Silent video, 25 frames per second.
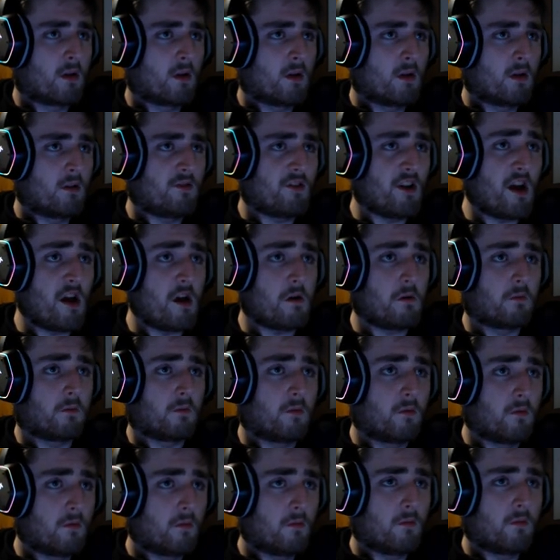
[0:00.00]
John!
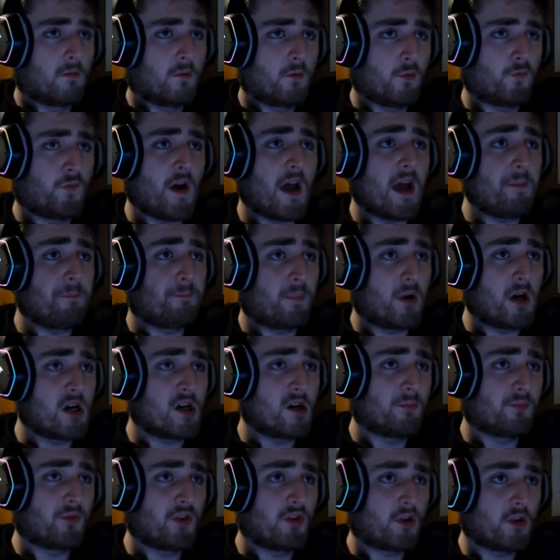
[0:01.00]
You'll find
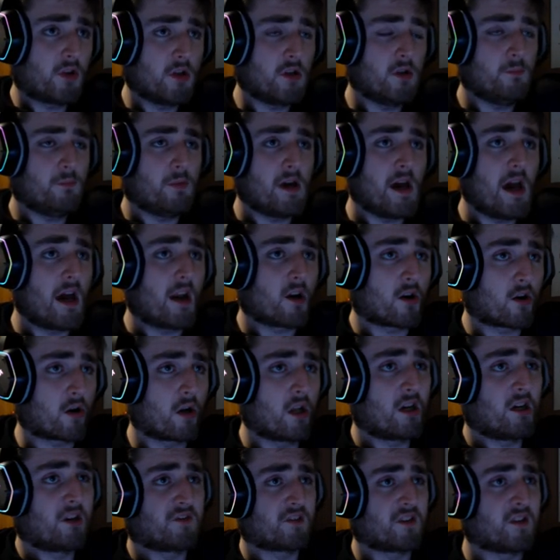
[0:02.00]
bombs in the gunpowder
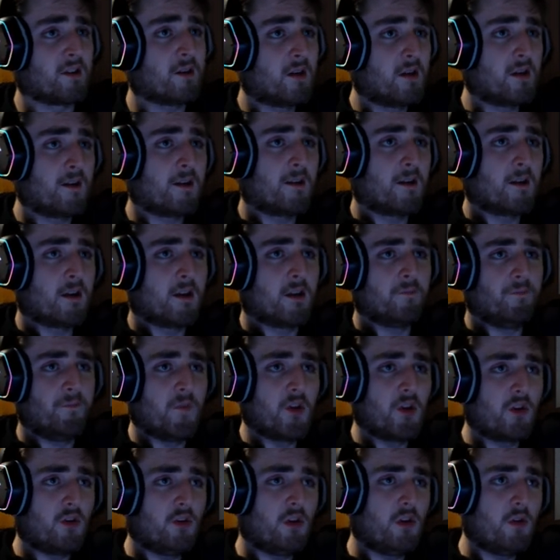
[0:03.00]
closet. And
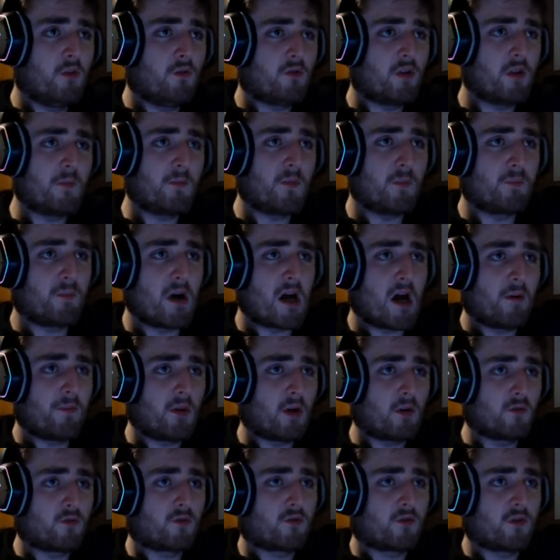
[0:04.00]
you can use them to bomb
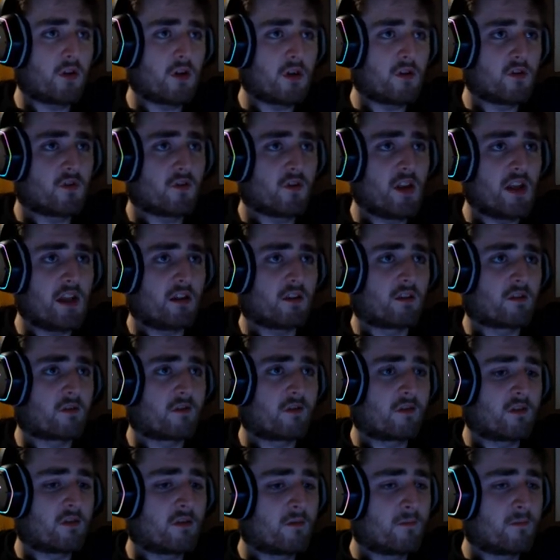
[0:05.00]
those suckers' nests.